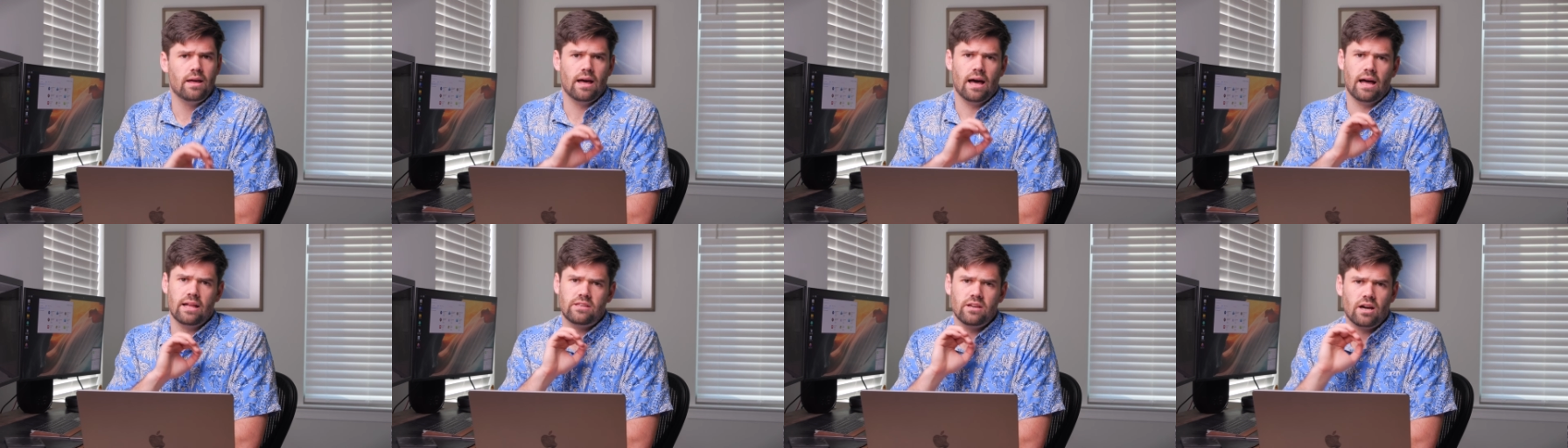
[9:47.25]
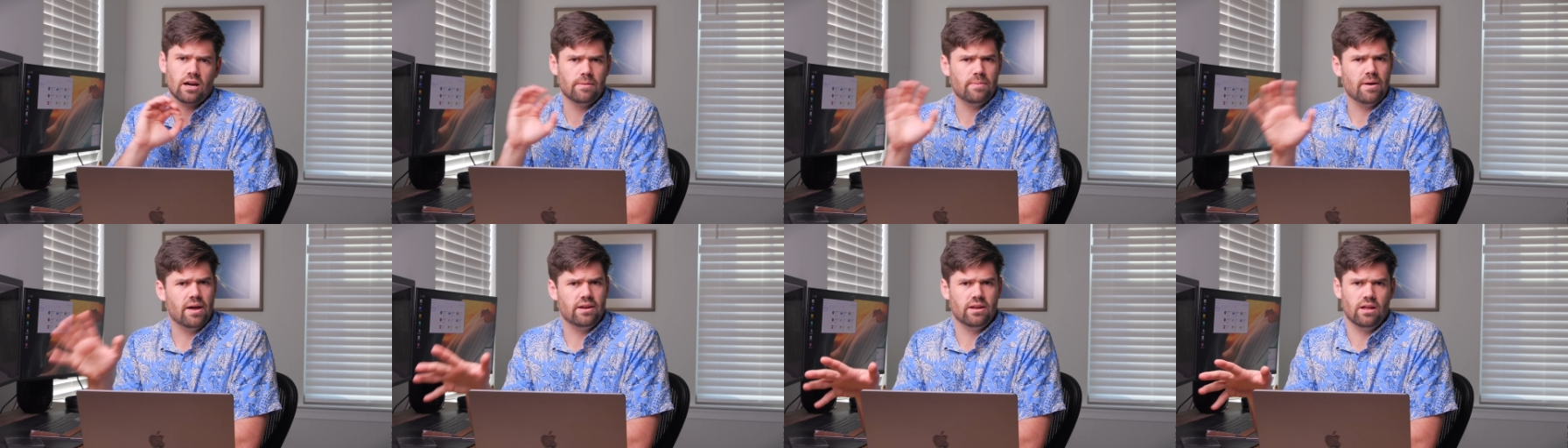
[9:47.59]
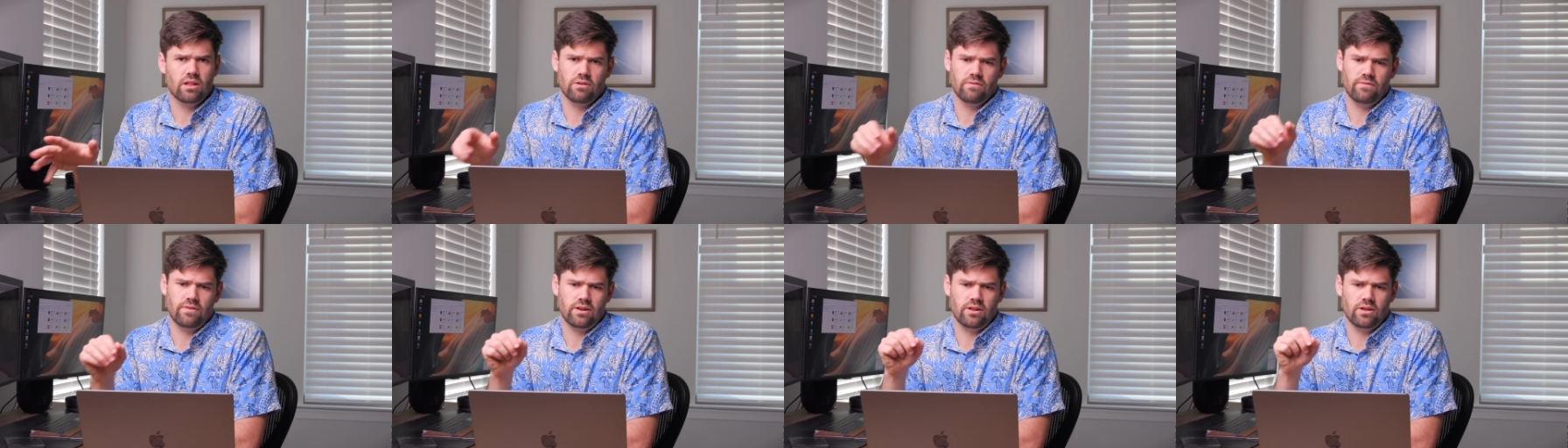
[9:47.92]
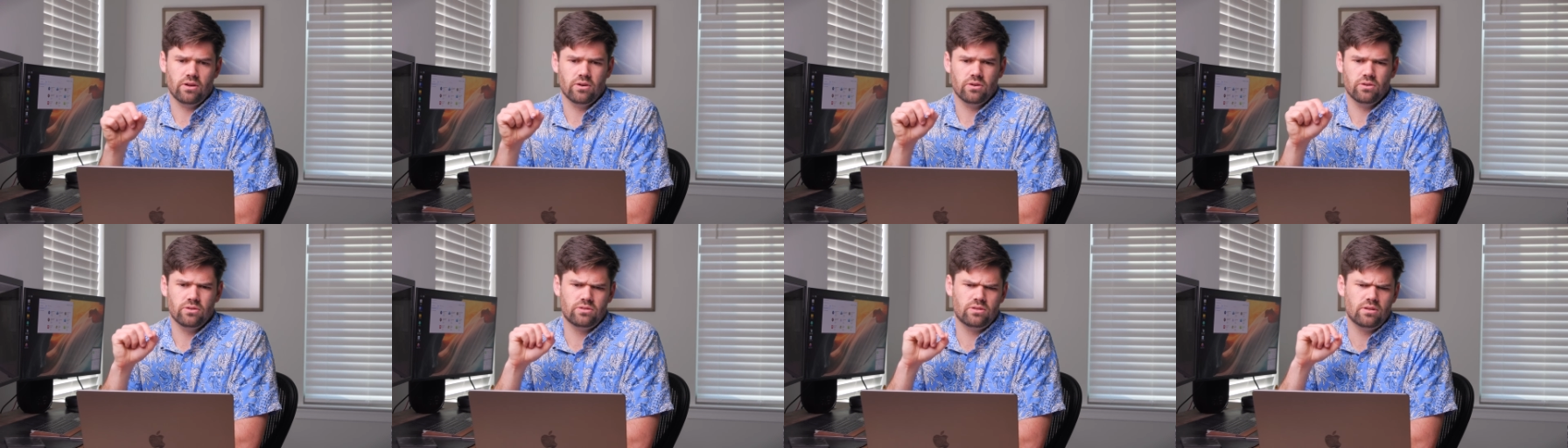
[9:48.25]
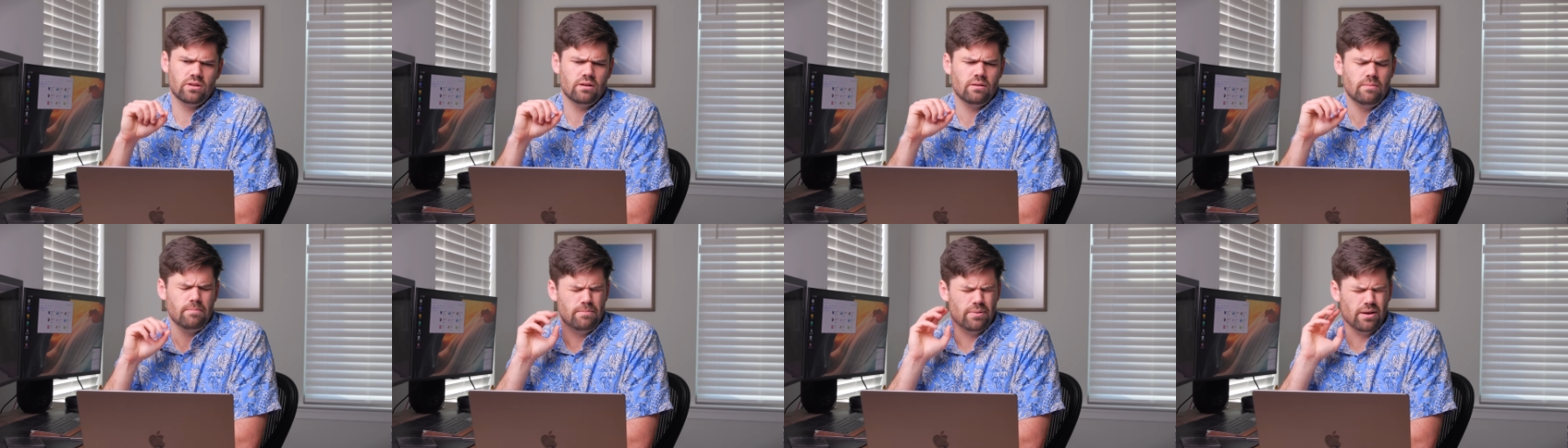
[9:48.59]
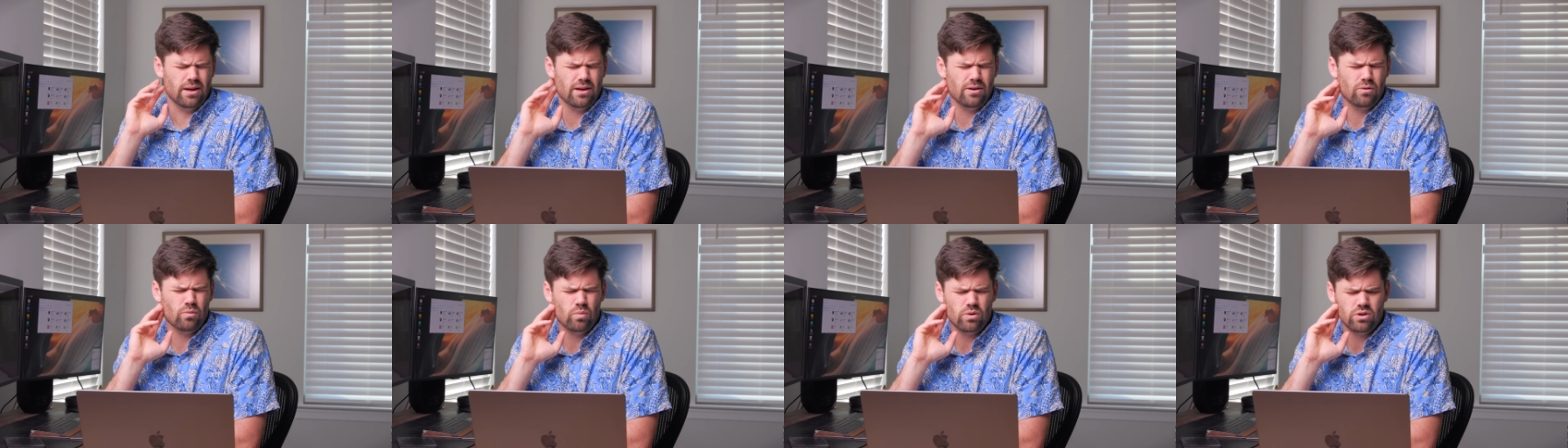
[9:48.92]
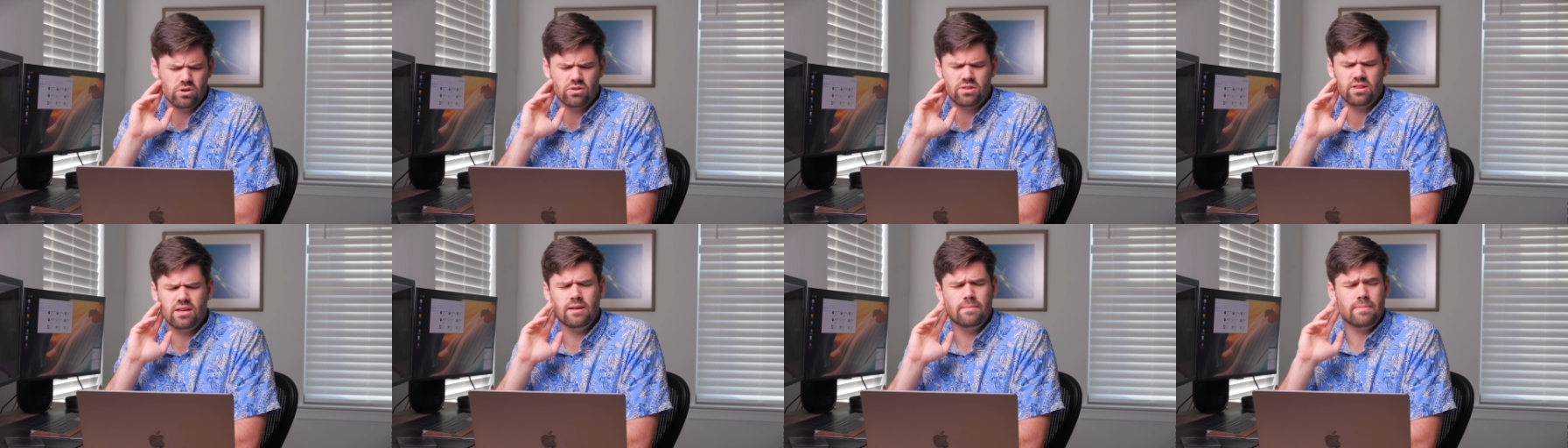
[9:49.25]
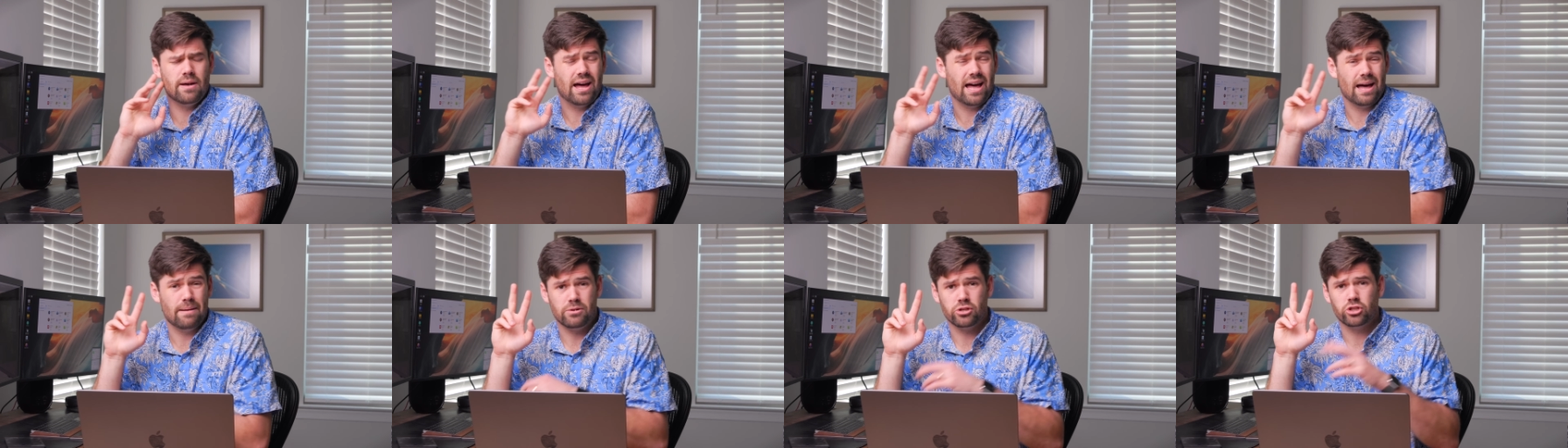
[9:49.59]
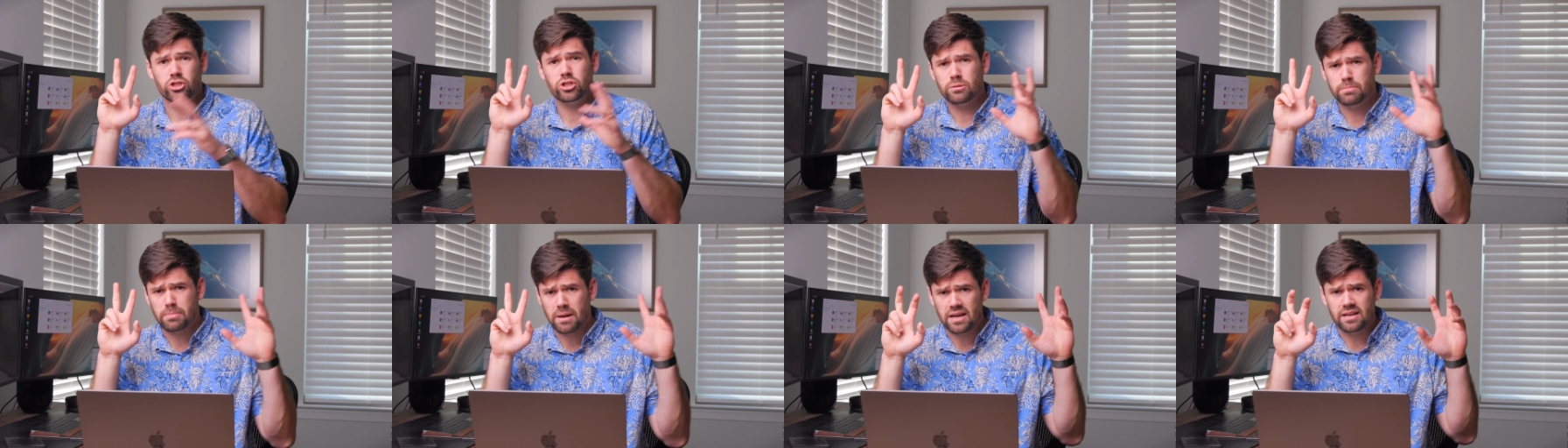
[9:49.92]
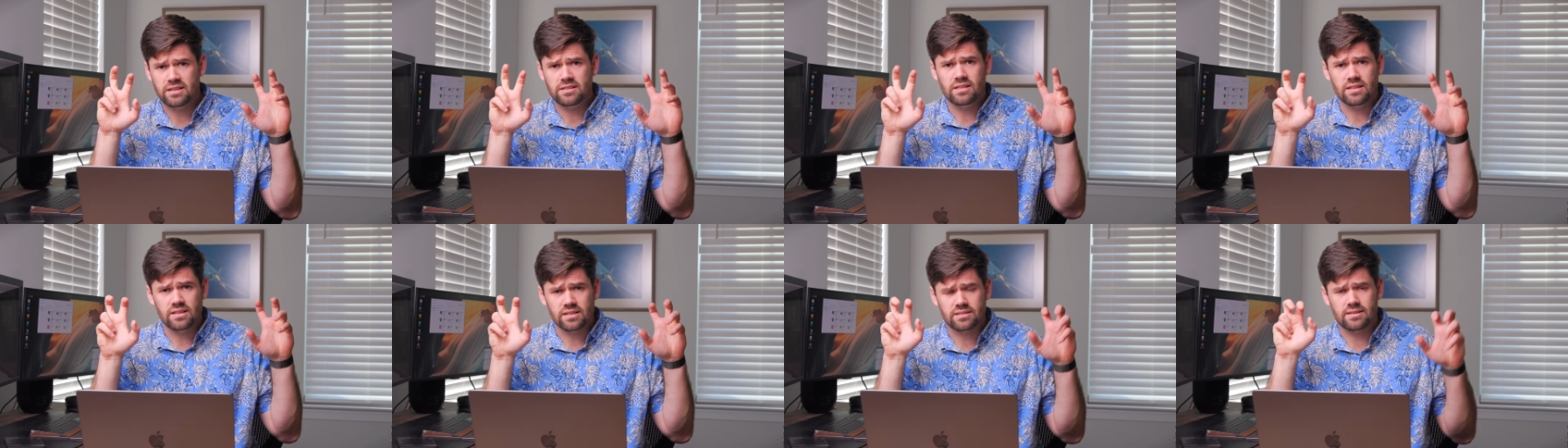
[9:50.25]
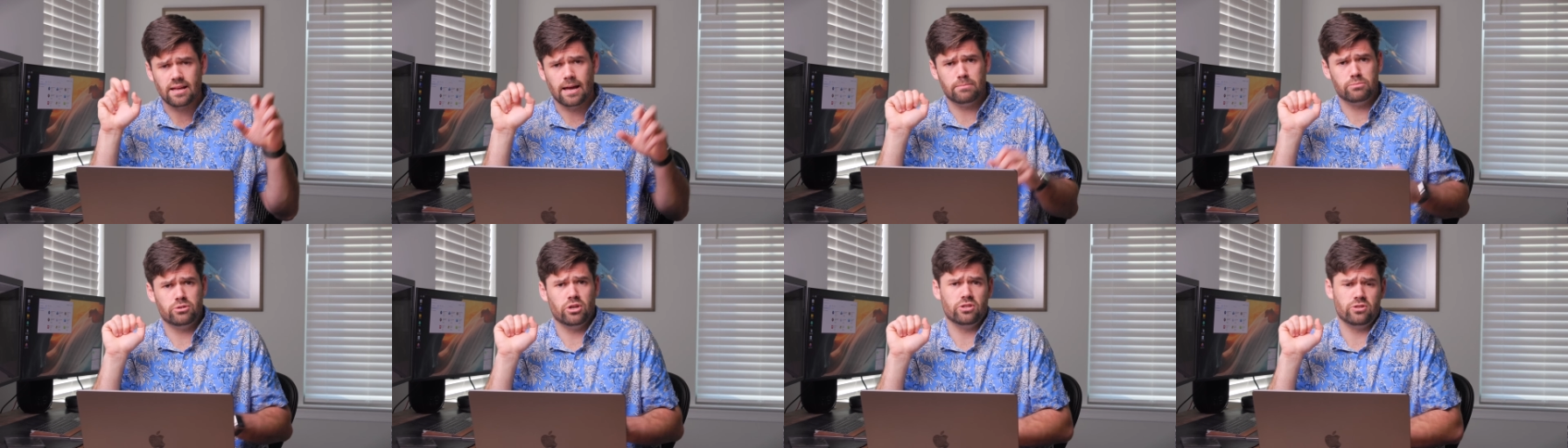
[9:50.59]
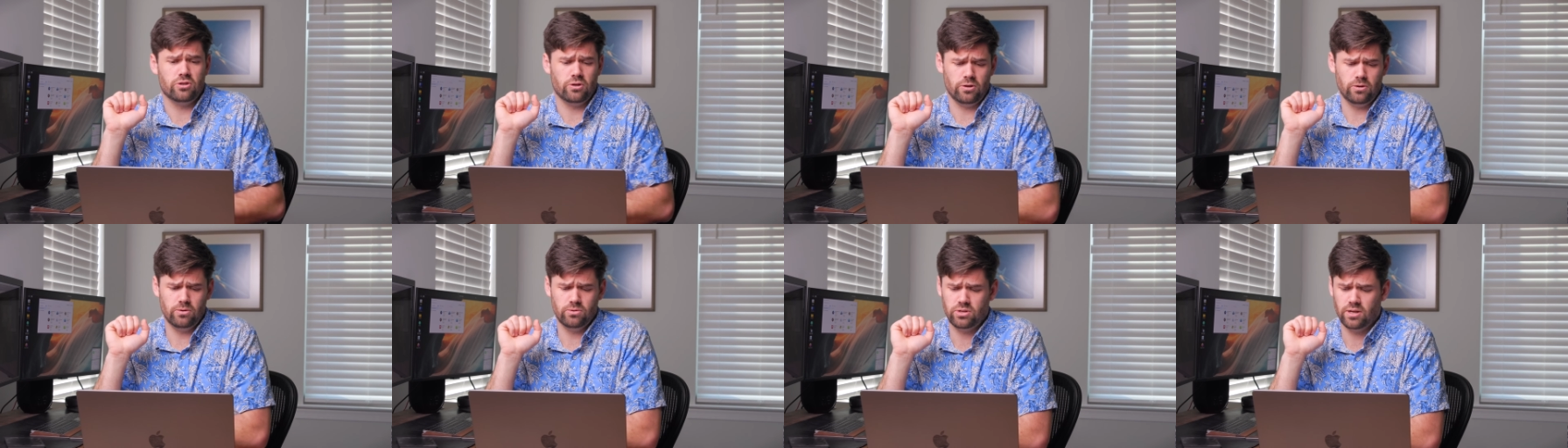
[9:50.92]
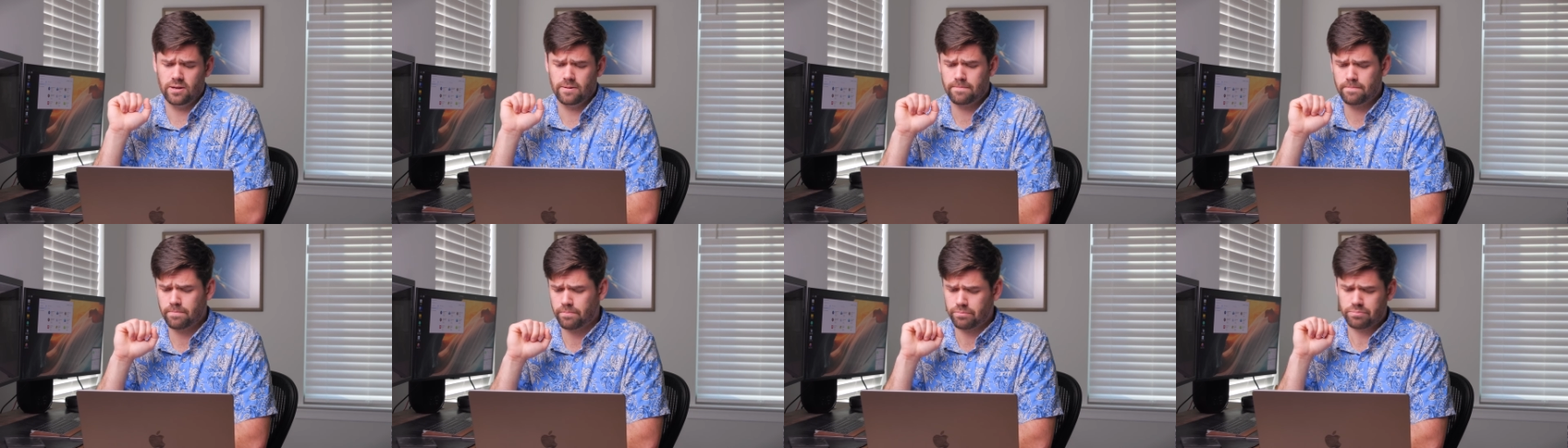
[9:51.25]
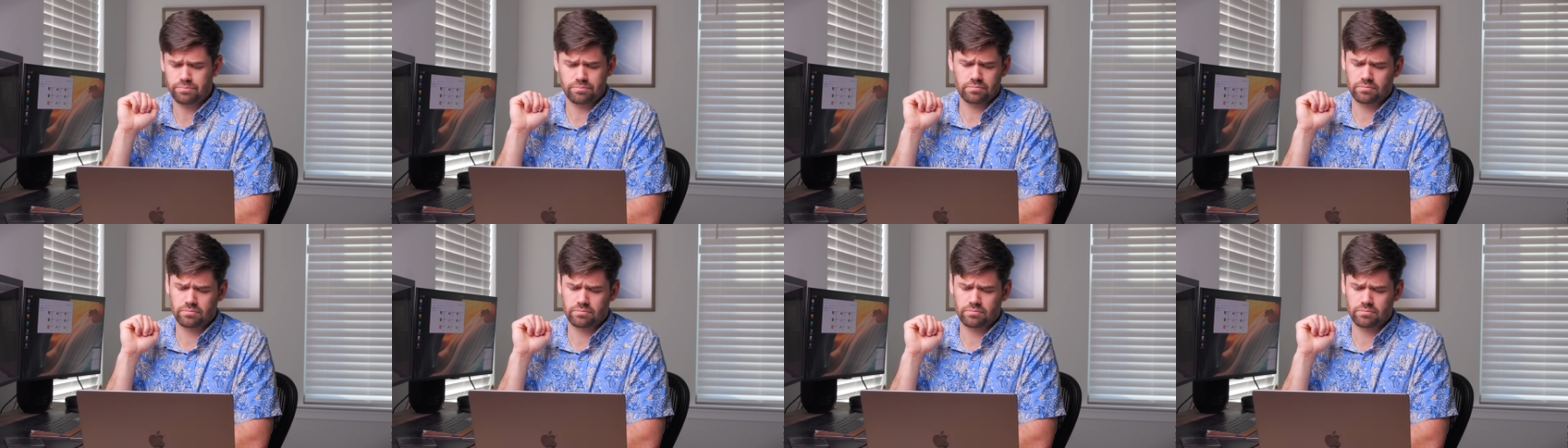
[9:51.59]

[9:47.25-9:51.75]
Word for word: I talk about in other videos, but when you're thinking about how much space these snapshots are using,